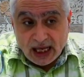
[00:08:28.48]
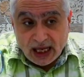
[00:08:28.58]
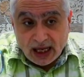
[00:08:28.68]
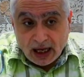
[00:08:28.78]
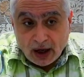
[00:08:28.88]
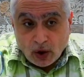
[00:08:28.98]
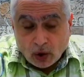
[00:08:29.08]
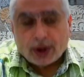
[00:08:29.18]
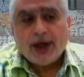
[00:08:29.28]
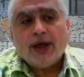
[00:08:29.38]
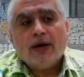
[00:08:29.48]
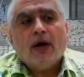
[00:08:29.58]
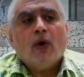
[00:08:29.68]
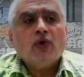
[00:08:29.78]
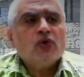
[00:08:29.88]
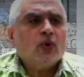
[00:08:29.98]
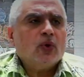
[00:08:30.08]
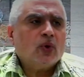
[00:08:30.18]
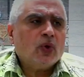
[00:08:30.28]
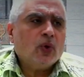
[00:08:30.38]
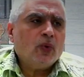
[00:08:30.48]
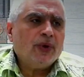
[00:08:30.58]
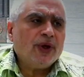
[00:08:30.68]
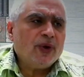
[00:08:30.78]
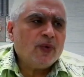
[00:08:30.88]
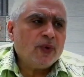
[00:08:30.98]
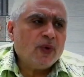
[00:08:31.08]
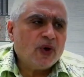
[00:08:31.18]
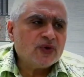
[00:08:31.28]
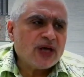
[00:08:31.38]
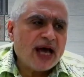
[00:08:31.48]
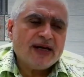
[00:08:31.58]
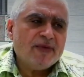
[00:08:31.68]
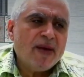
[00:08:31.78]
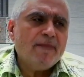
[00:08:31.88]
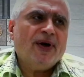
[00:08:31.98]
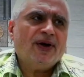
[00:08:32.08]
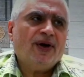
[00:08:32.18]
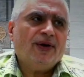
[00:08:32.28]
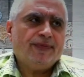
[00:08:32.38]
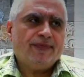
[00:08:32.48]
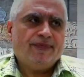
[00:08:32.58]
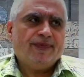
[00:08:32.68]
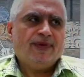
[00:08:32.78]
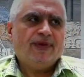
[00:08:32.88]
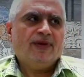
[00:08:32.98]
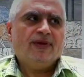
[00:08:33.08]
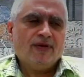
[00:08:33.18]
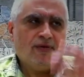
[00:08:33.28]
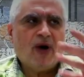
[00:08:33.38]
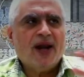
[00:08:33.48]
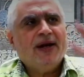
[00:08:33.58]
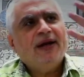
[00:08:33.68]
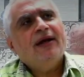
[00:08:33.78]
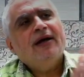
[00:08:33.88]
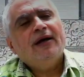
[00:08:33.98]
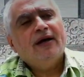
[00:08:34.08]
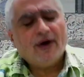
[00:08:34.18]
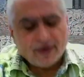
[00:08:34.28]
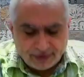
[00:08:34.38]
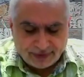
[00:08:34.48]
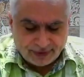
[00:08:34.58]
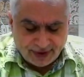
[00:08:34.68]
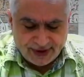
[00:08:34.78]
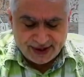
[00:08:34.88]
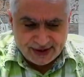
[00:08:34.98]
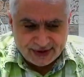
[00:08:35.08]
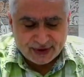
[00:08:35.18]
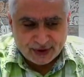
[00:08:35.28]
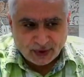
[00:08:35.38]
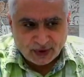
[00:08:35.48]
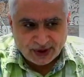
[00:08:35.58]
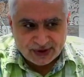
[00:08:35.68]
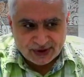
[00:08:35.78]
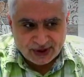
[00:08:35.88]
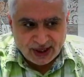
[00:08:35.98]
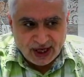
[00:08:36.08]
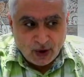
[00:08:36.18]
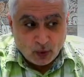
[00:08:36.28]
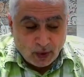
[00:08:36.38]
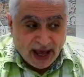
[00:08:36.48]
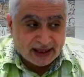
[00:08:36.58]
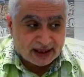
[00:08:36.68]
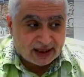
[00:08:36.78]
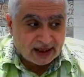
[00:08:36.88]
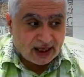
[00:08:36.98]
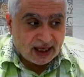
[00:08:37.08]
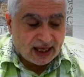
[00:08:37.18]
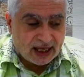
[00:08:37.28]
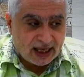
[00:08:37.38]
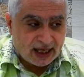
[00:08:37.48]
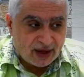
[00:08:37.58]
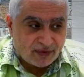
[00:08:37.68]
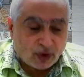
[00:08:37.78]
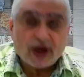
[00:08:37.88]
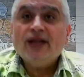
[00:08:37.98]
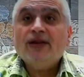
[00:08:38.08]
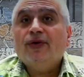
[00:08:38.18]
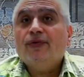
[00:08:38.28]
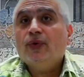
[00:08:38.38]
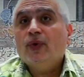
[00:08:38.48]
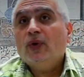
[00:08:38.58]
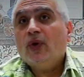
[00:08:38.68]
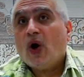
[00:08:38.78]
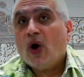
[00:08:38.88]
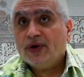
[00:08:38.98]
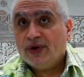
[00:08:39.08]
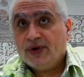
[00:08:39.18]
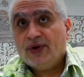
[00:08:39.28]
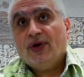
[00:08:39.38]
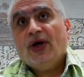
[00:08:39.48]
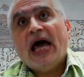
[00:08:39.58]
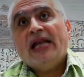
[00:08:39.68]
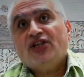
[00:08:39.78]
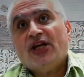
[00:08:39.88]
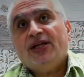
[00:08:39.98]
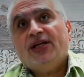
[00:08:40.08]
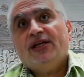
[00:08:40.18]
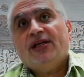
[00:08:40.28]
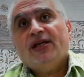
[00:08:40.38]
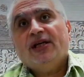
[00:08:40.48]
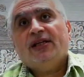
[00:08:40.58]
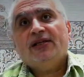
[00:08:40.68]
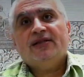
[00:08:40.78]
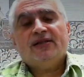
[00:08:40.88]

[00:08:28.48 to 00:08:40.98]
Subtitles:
Okay, also I remember one of these stories. We went for interview on Al Jadid. It is a